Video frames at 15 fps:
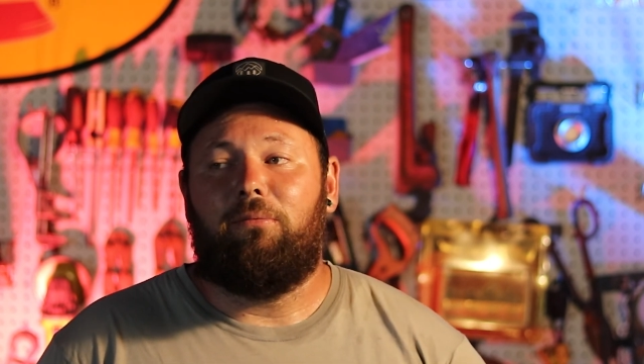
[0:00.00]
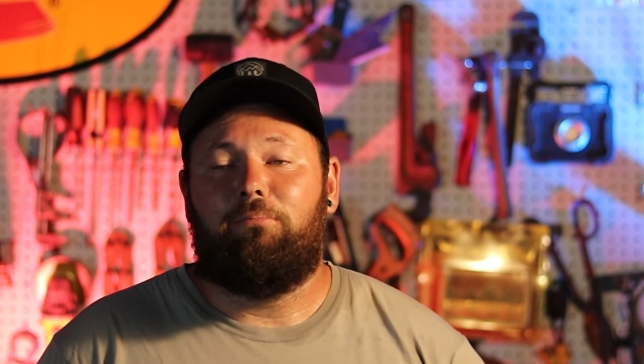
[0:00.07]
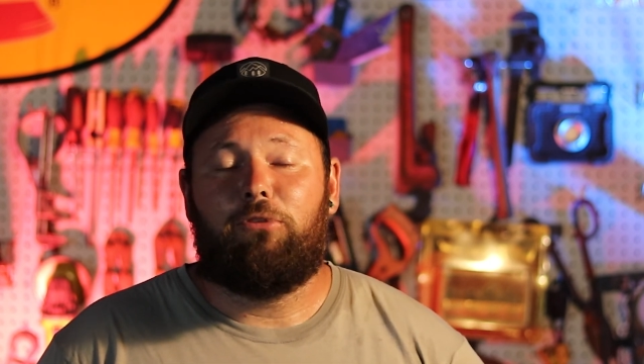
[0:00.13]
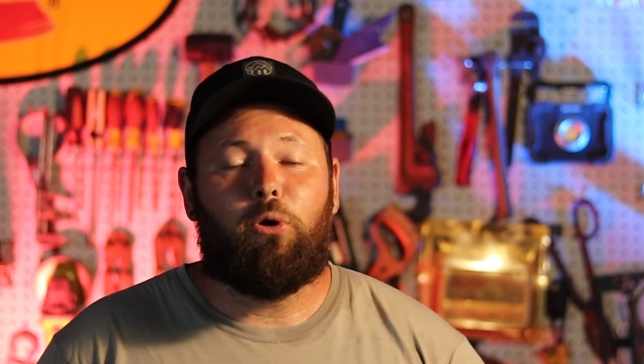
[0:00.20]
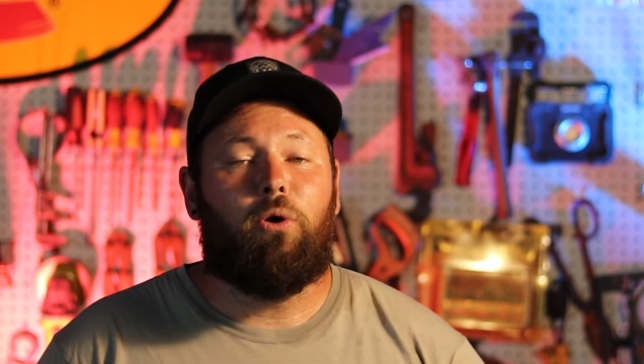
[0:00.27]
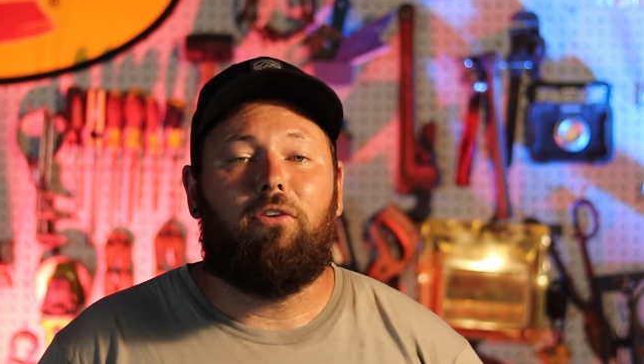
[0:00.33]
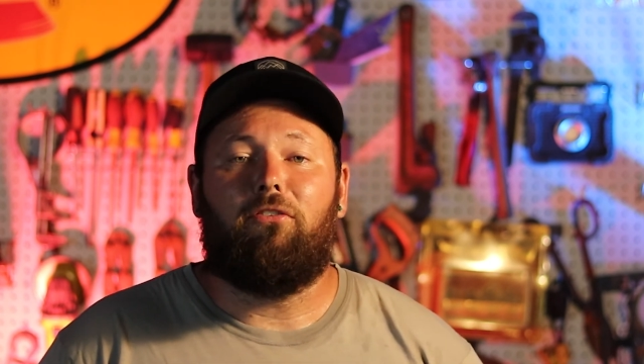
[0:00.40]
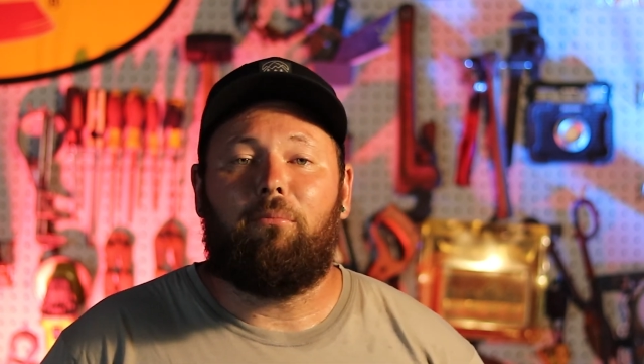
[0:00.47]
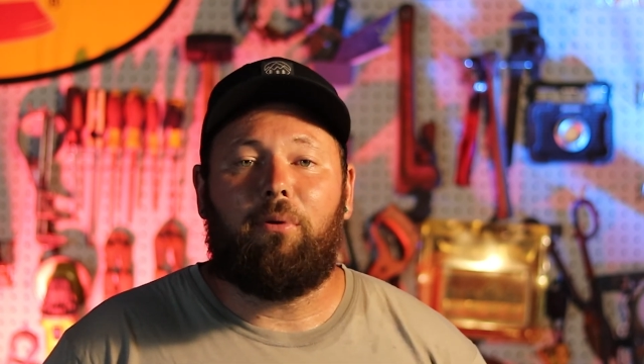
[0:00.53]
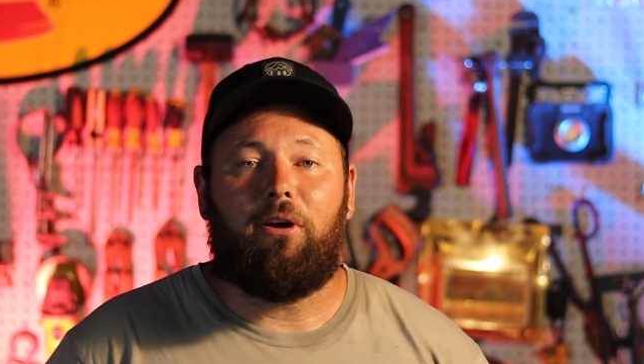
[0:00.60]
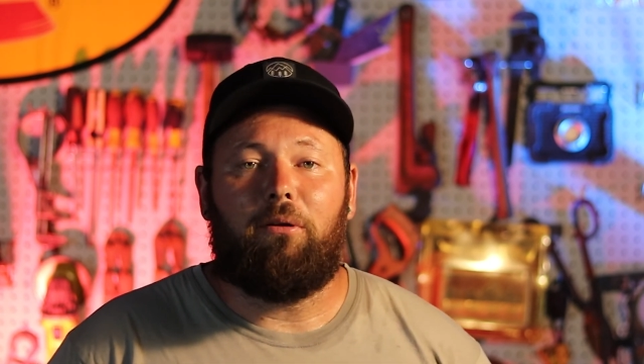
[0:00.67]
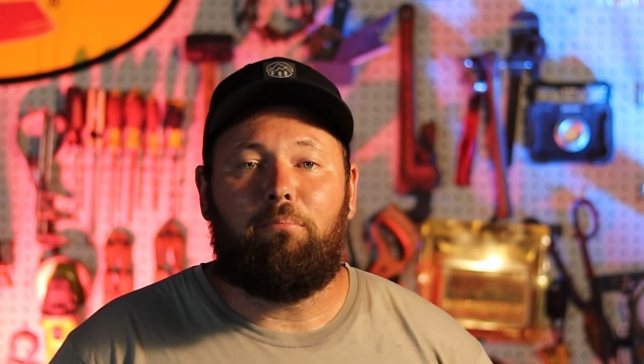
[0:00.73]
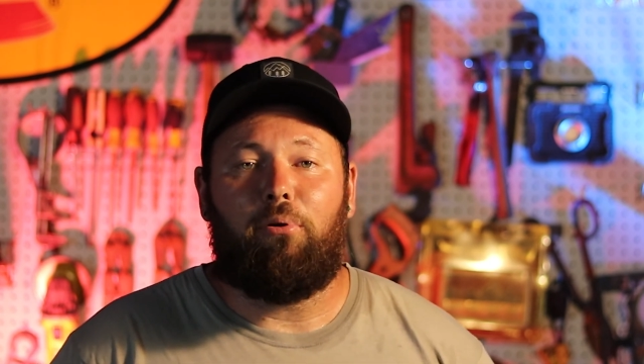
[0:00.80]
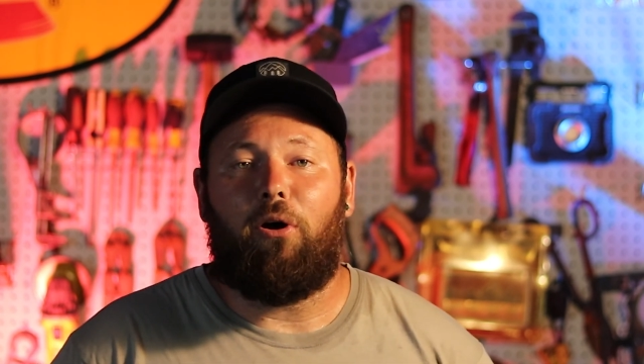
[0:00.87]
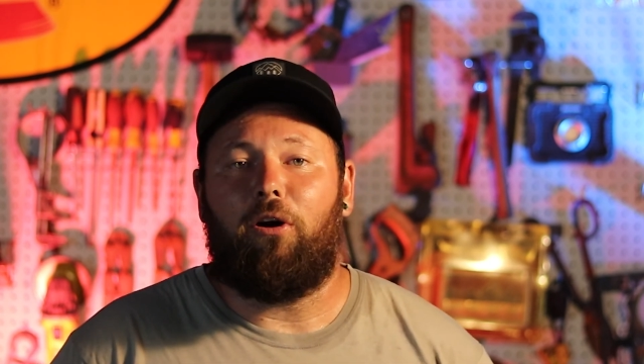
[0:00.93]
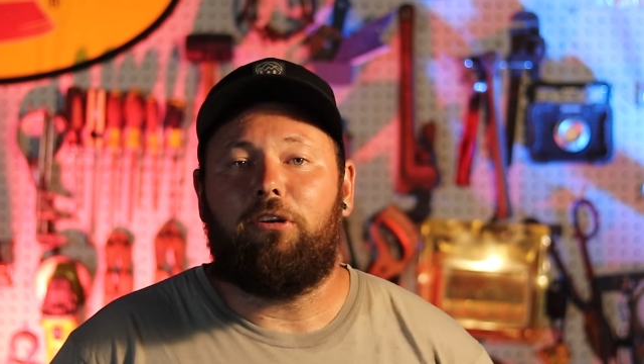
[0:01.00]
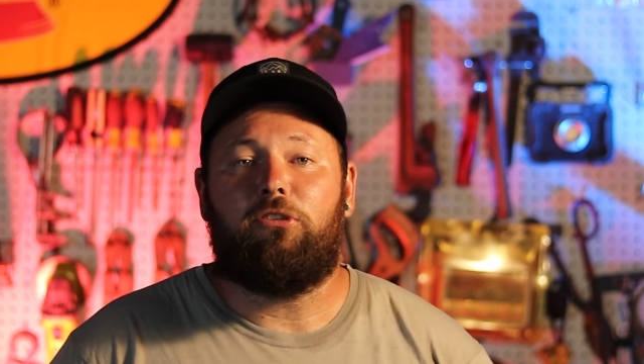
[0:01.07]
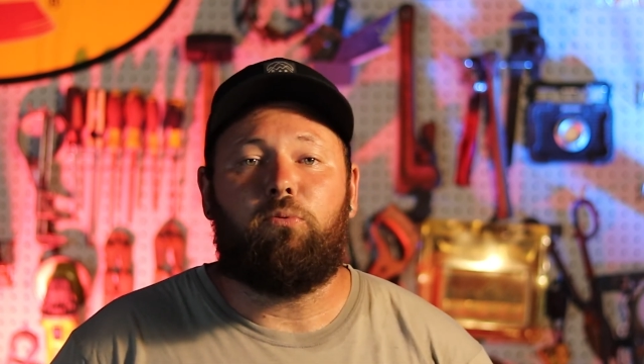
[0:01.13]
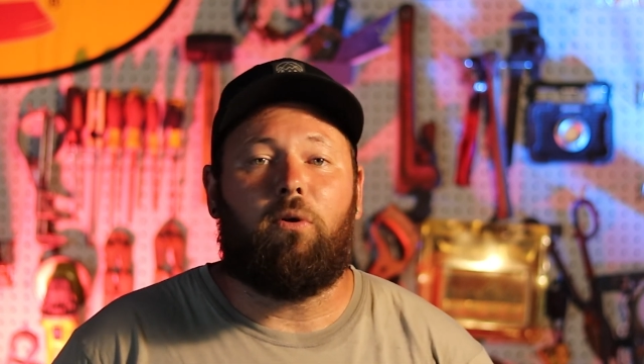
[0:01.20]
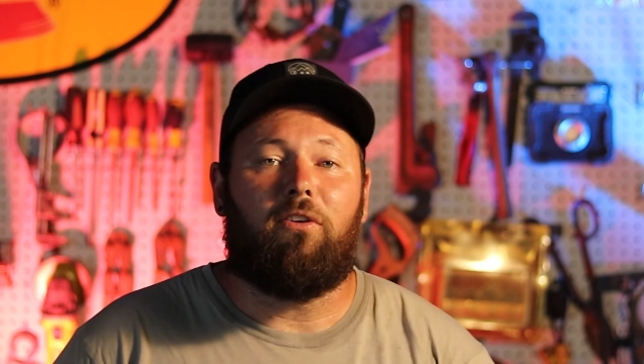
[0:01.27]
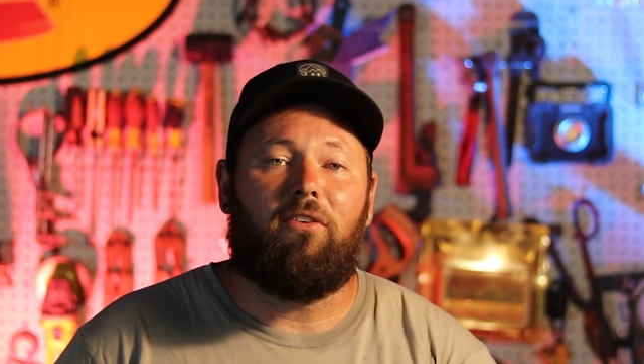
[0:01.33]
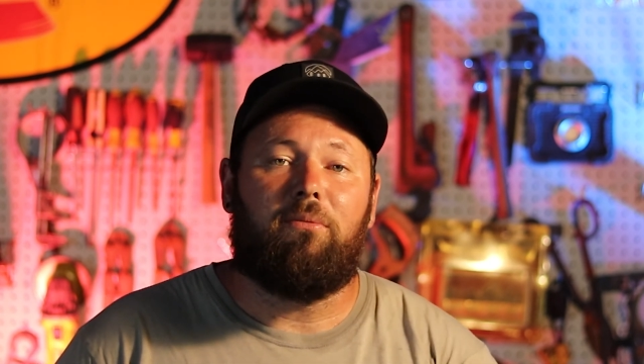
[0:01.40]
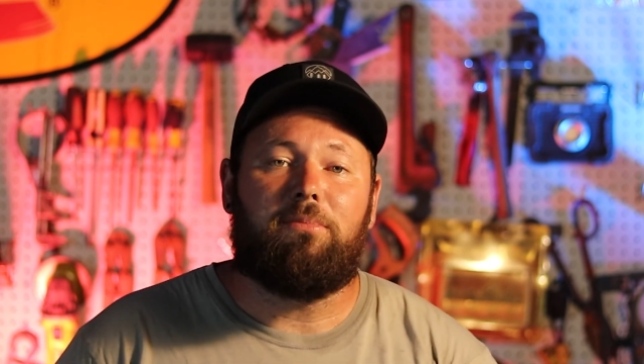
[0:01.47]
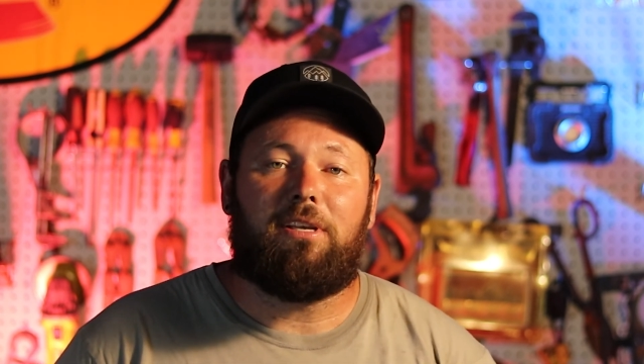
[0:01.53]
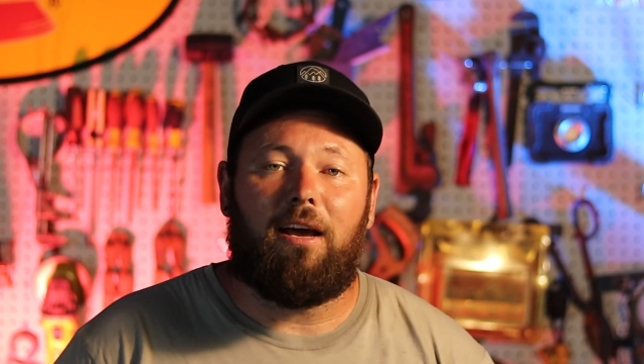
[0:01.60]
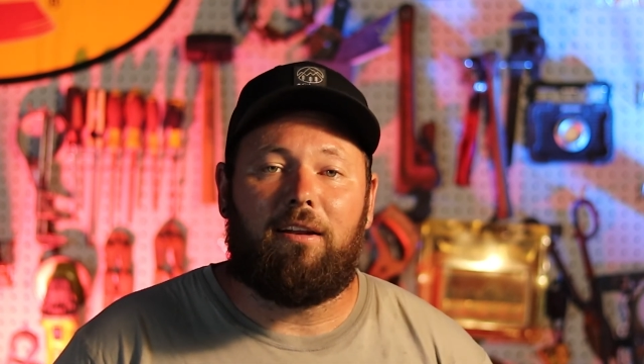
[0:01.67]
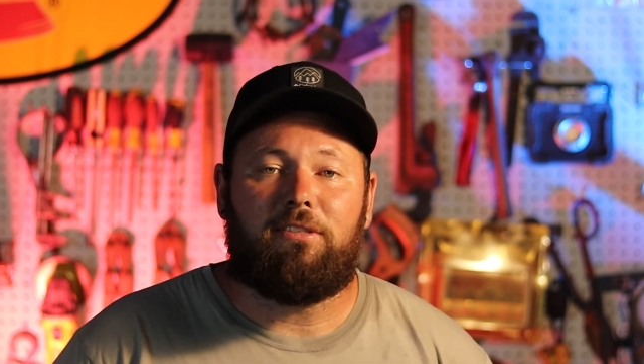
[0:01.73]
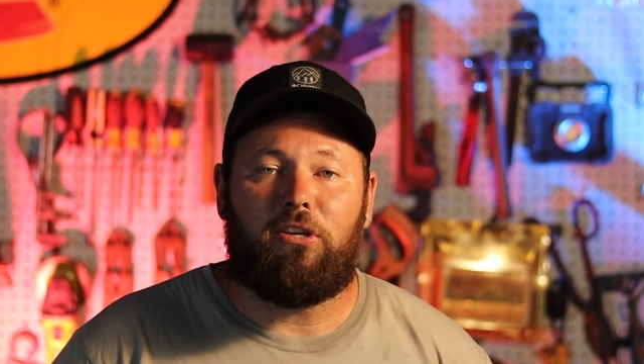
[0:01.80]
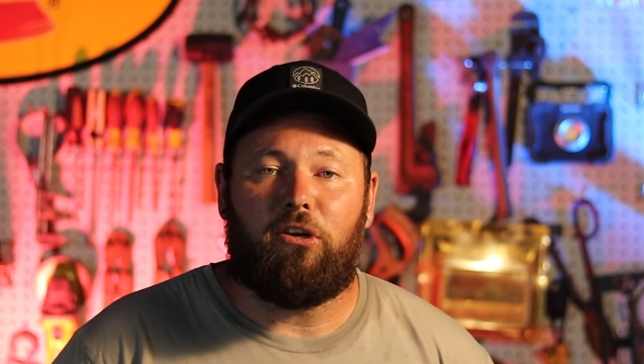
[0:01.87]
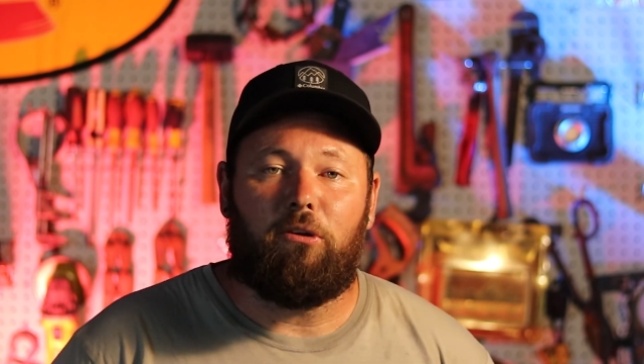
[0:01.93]
2 of them are in parts. One of them's got
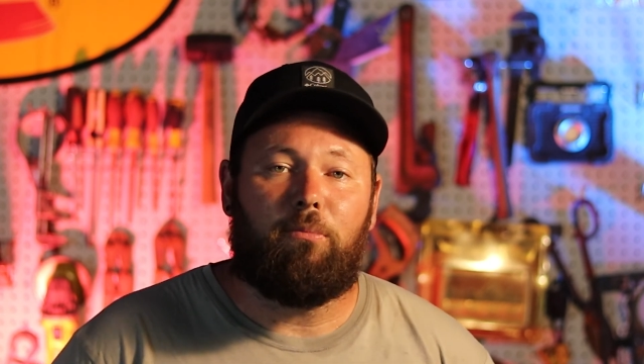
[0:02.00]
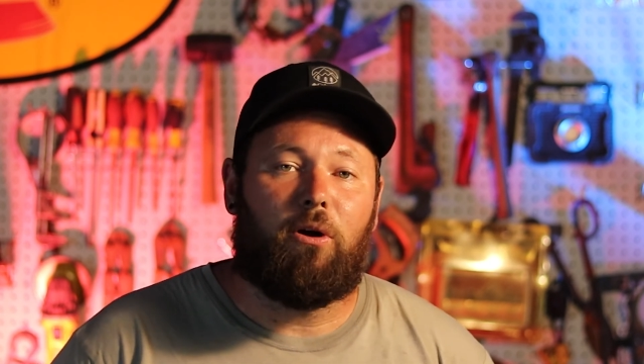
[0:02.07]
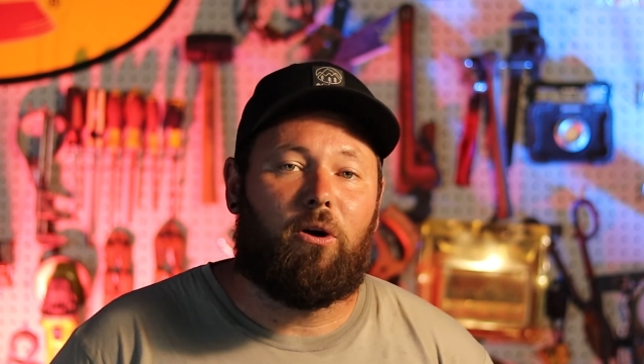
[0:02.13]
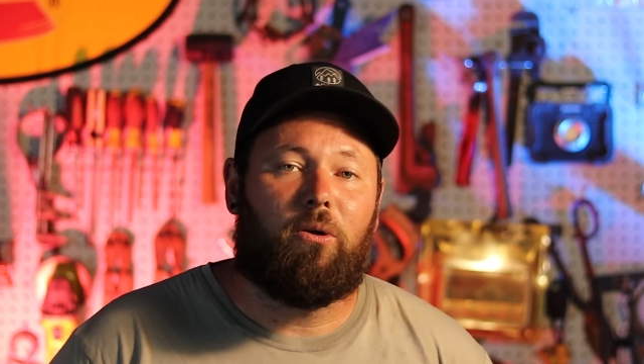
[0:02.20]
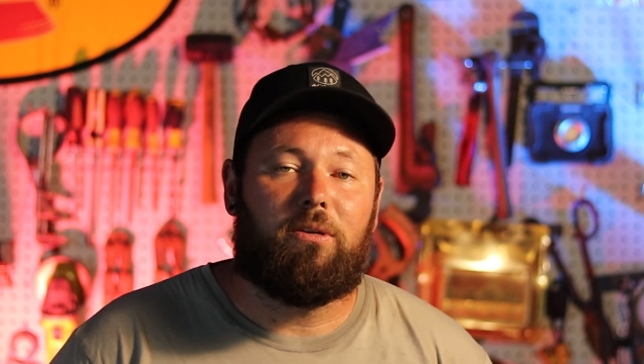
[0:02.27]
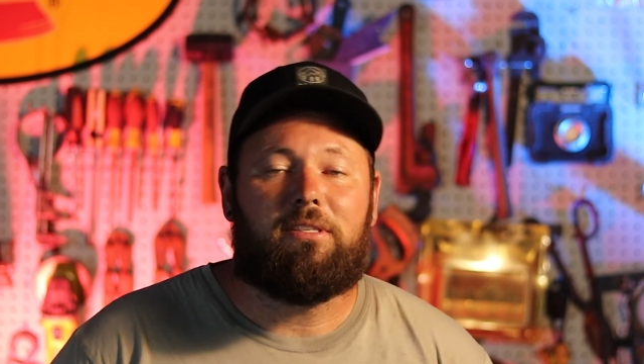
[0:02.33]
a turbo.